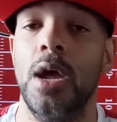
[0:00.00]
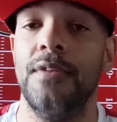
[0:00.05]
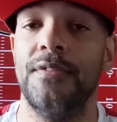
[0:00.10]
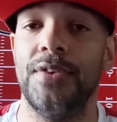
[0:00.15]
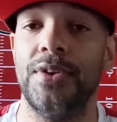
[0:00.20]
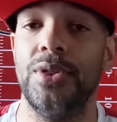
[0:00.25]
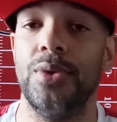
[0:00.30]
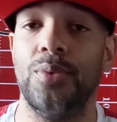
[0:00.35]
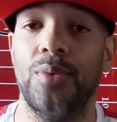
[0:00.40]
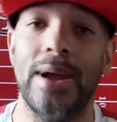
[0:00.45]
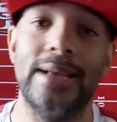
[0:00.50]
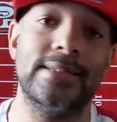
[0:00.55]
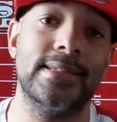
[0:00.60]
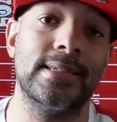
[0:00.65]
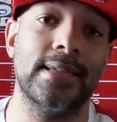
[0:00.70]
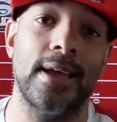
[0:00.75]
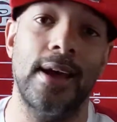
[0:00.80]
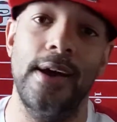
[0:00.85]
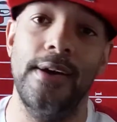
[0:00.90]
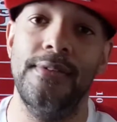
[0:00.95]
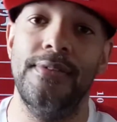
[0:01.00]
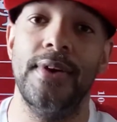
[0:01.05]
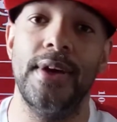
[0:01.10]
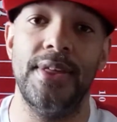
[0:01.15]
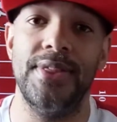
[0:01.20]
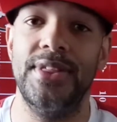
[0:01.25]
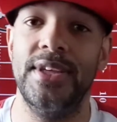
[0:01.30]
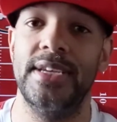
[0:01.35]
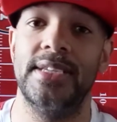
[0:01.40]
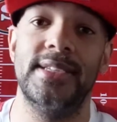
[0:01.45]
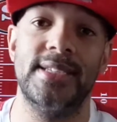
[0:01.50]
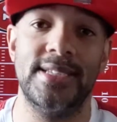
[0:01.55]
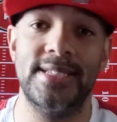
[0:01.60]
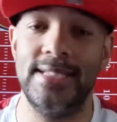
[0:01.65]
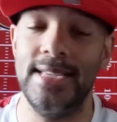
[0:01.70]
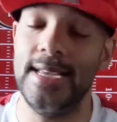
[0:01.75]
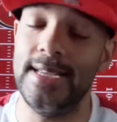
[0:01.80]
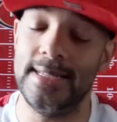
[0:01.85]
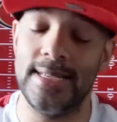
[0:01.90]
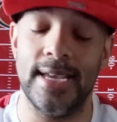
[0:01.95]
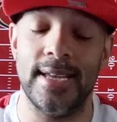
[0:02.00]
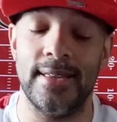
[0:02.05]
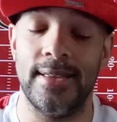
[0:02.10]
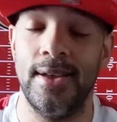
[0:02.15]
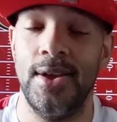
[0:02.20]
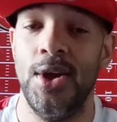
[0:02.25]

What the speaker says: for the rest of the season.